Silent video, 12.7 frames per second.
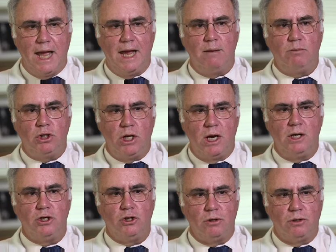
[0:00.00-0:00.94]
game
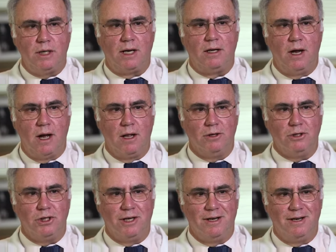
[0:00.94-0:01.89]
changer
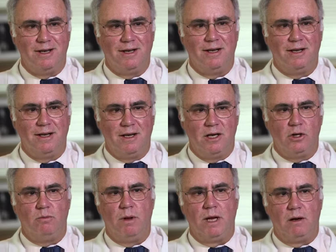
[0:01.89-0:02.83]
technology
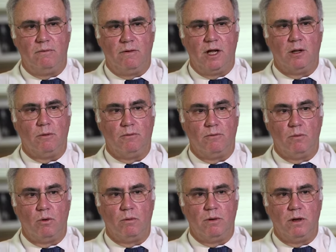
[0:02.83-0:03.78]
to make it available
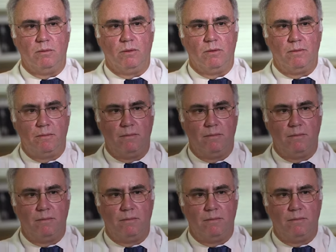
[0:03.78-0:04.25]
for more people.